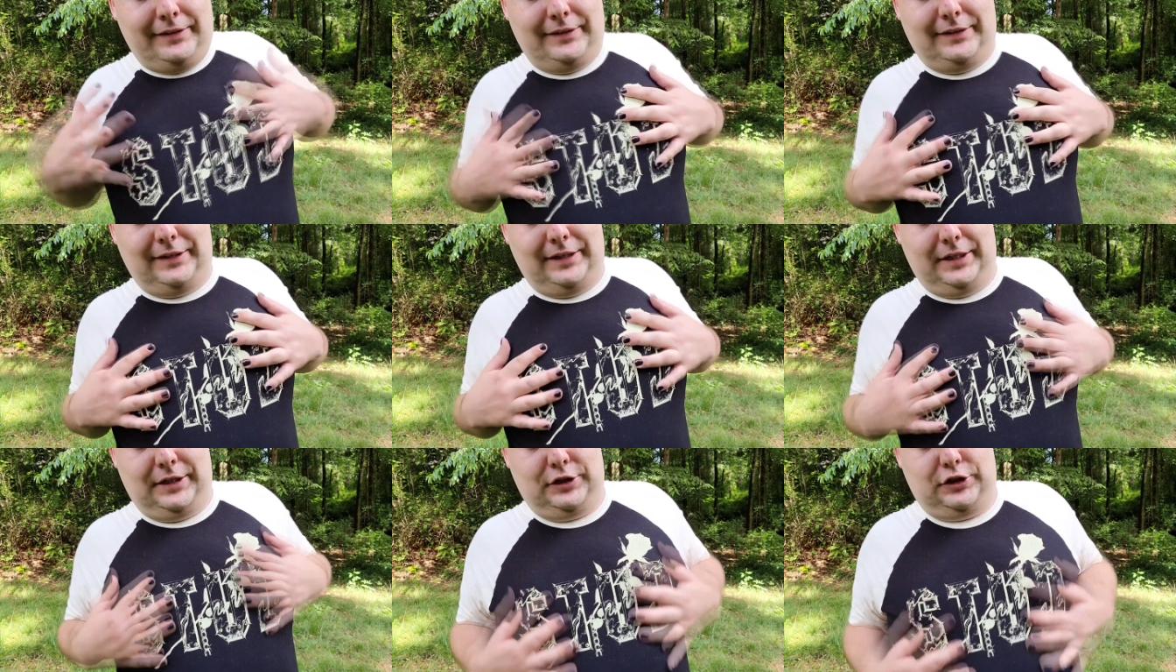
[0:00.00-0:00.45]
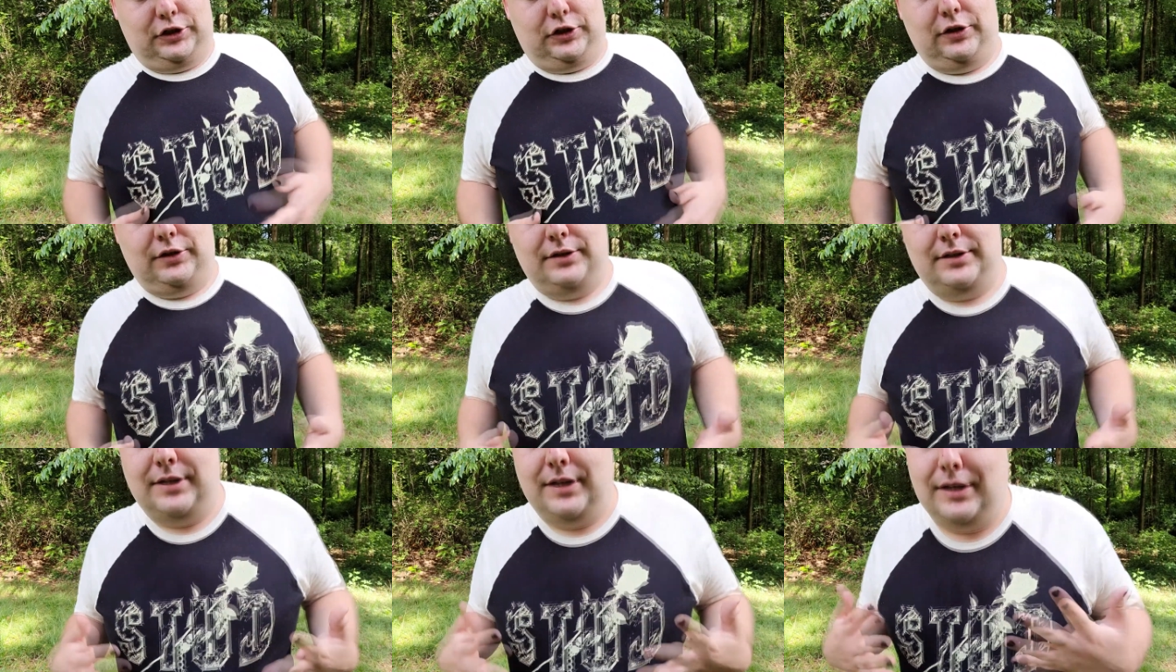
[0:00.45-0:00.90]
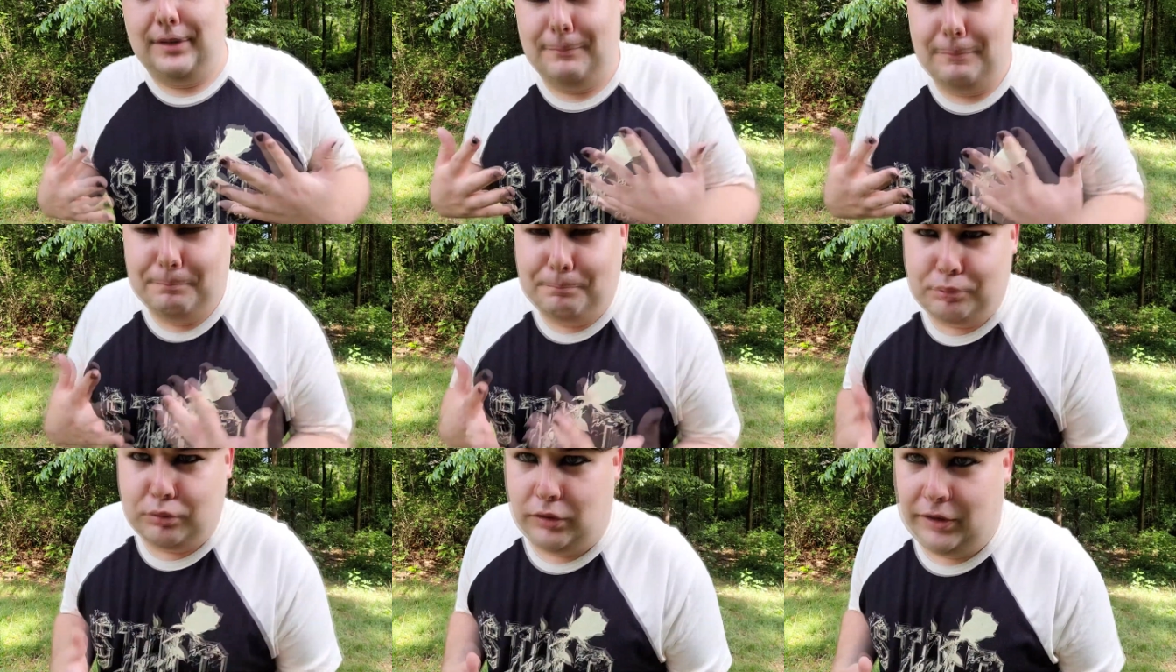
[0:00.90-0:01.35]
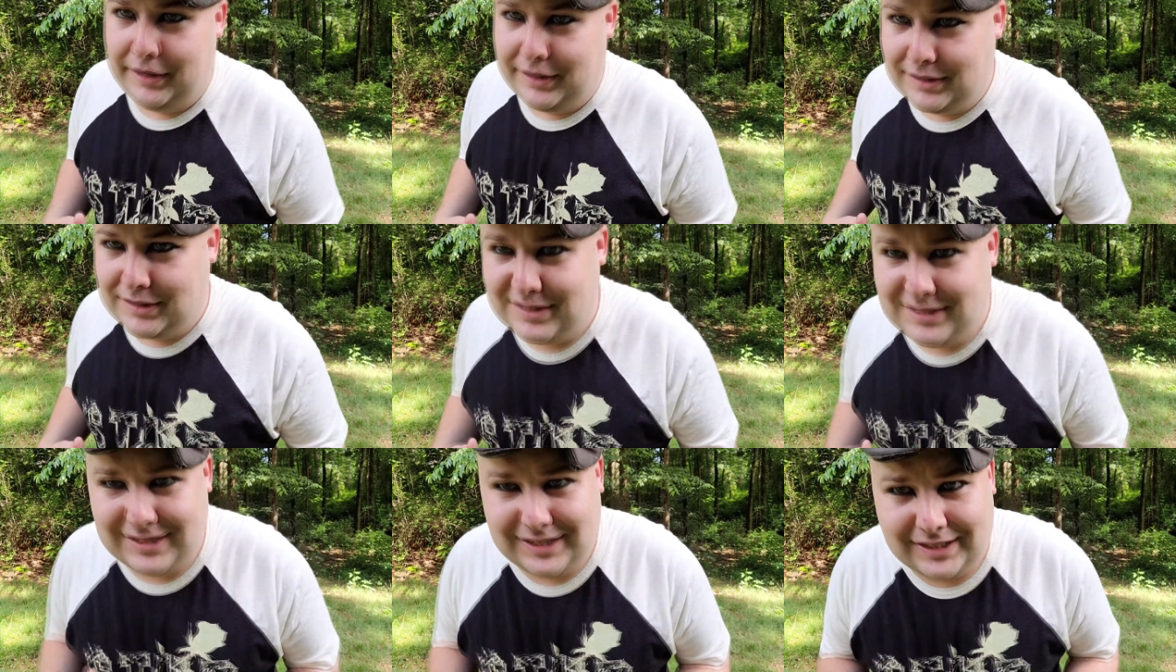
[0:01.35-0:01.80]
t-shirts,
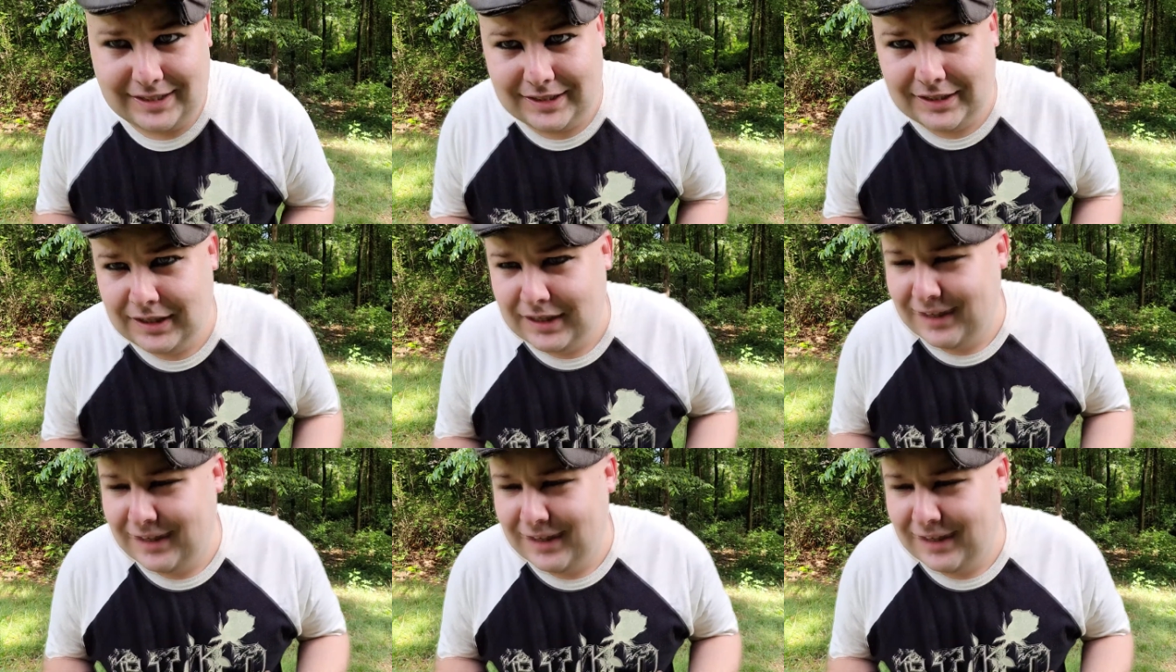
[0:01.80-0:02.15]
prints, and